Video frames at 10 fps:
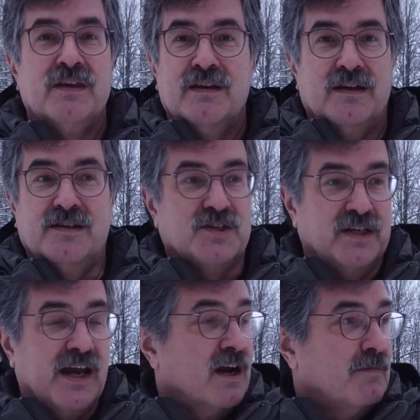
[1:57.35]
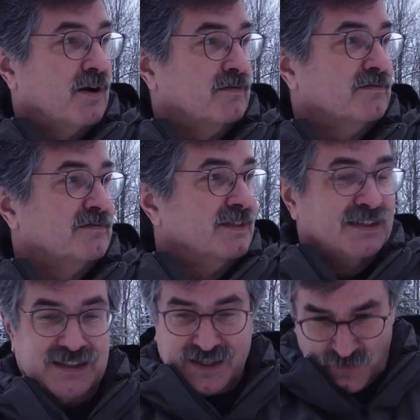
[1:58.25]
It doesn't care about
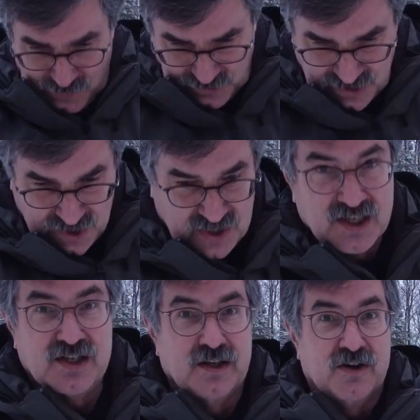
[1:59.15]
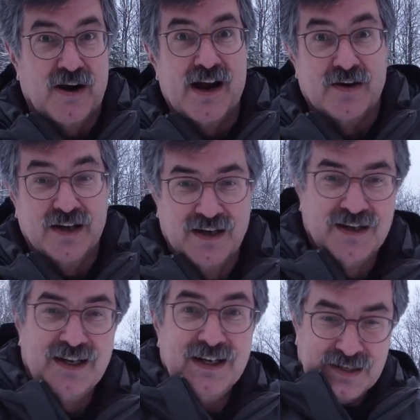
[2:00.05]
the distance to the ground.
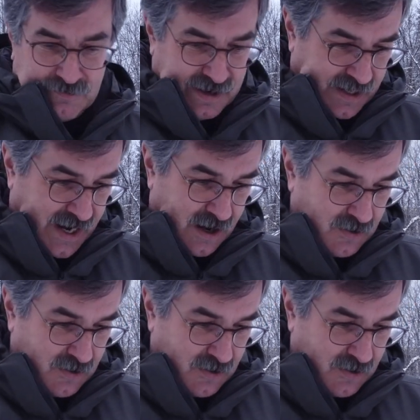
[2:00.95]
Right now,